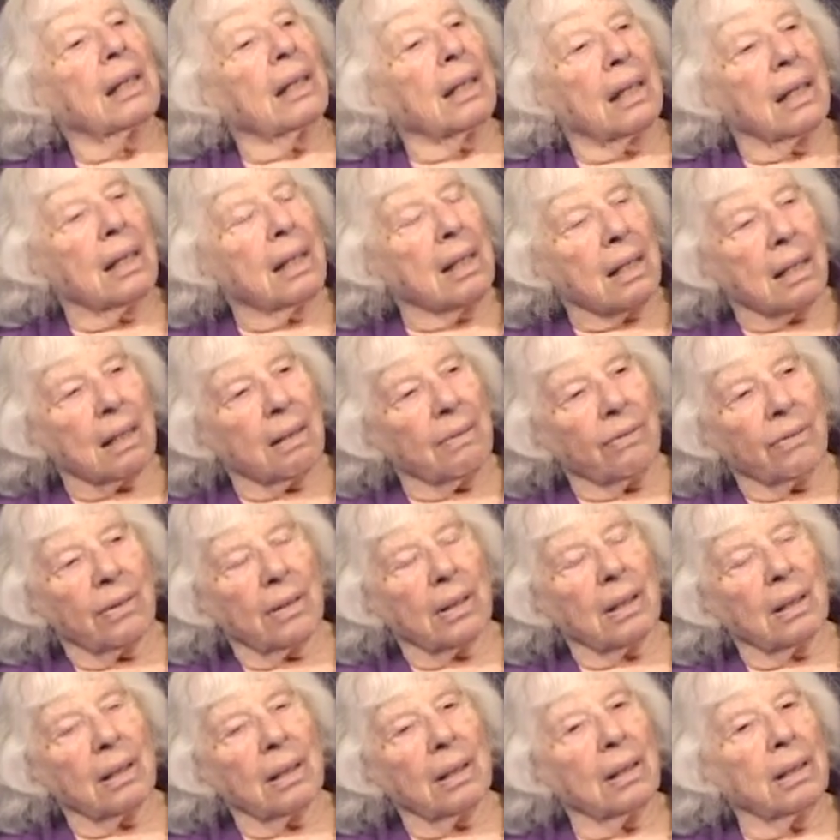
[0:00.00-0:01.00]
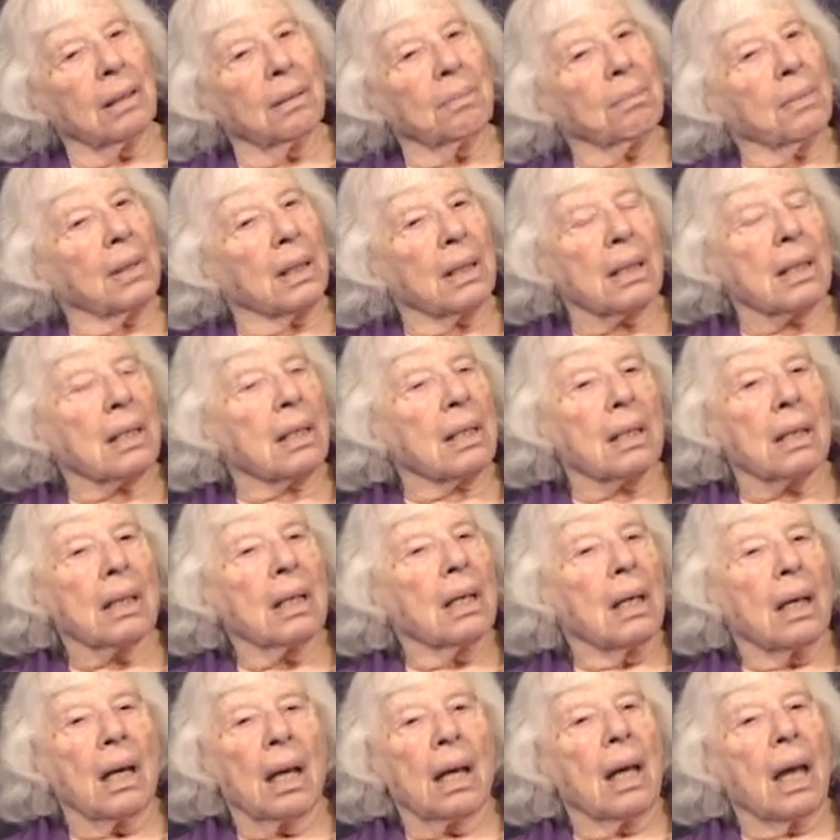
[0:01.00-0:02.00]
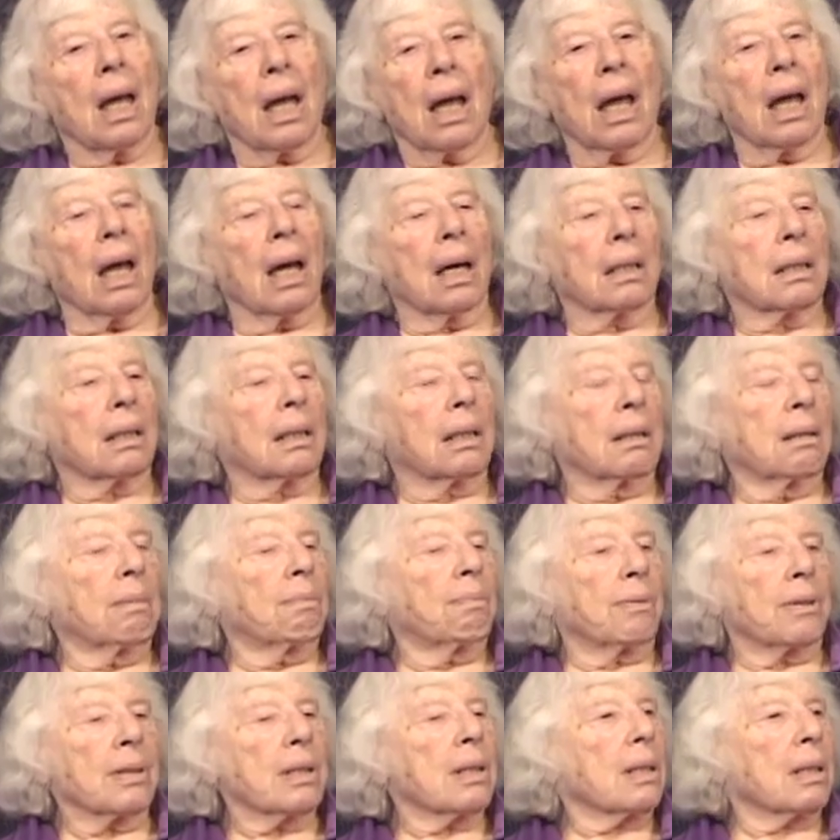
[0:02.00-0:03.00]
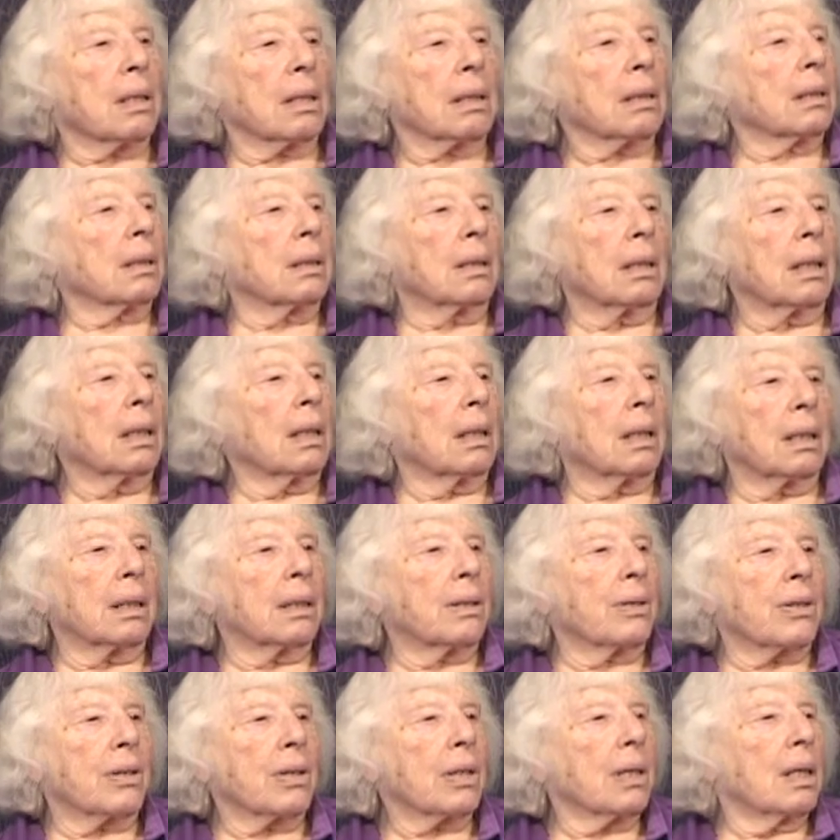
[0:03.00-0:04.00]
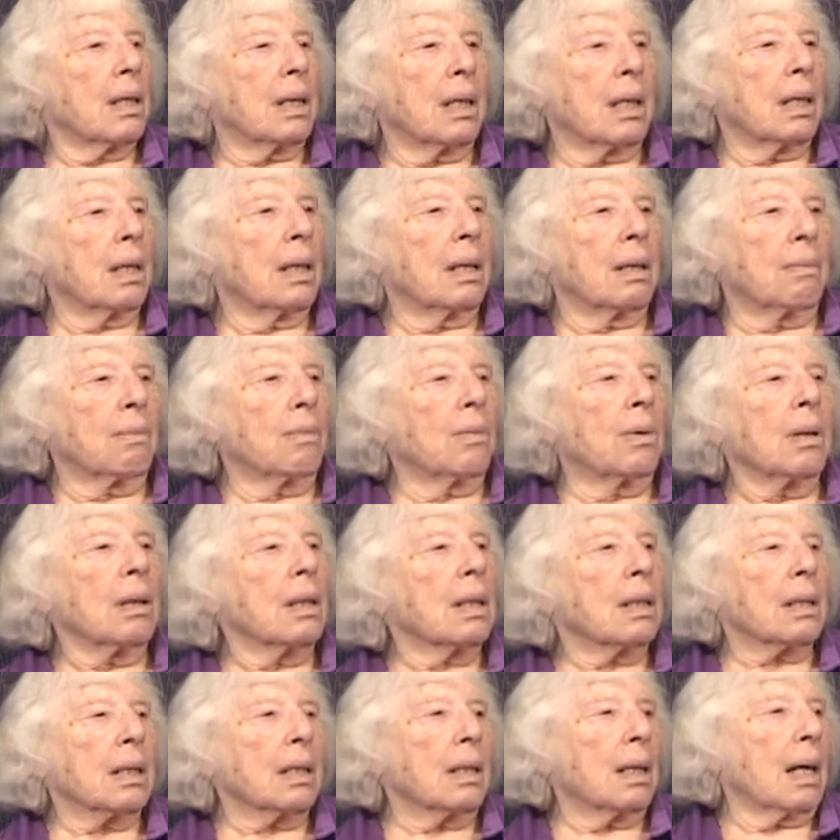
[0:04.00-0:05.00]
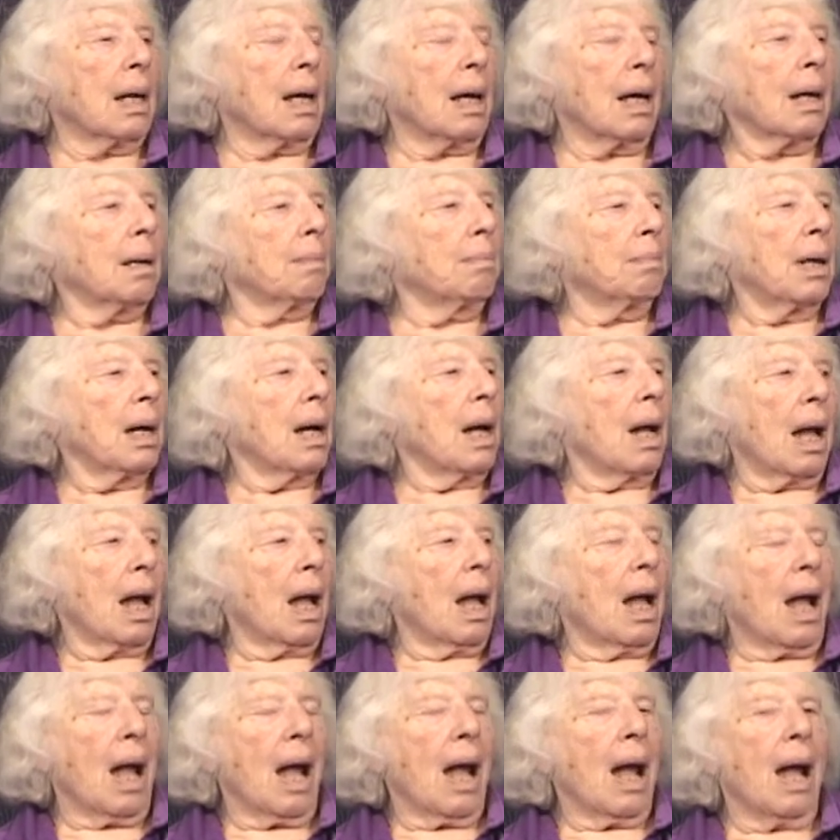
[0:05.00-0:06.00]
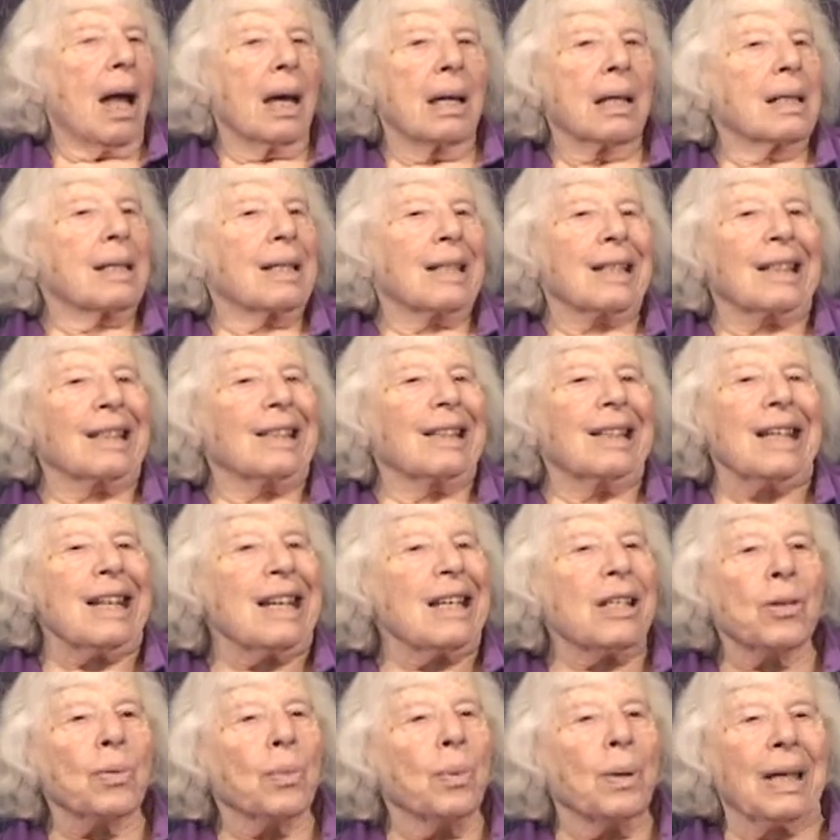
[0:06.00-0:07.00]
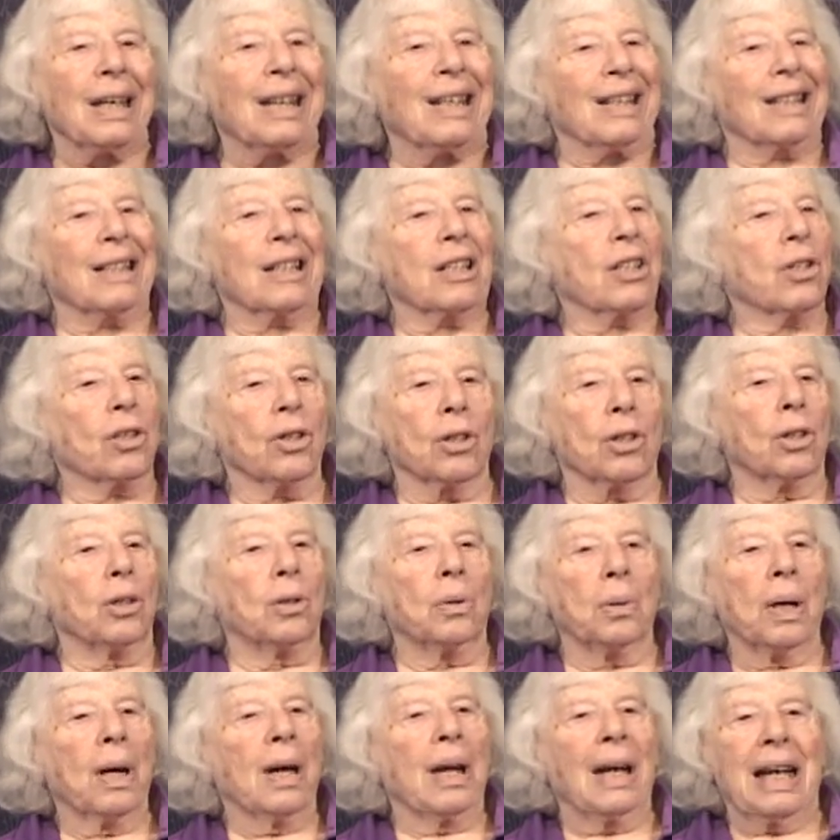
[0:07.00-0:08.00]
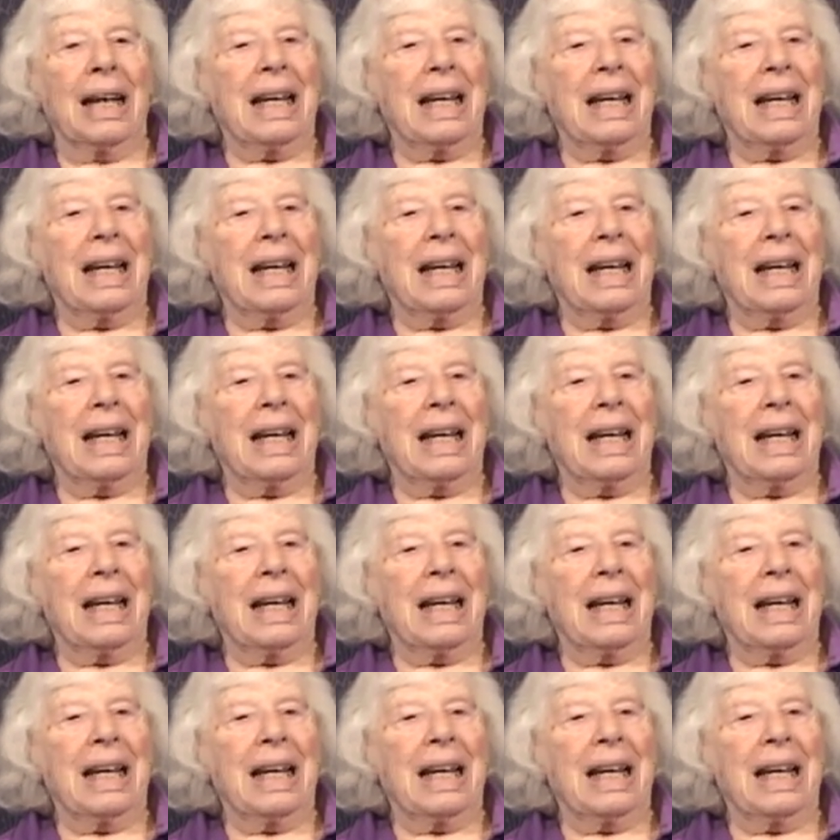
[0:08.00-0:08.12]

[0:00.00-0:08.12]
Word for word: And these are for the homeless at the Bristol Lodge mm-hmm. in Waltham. And it's the least we can do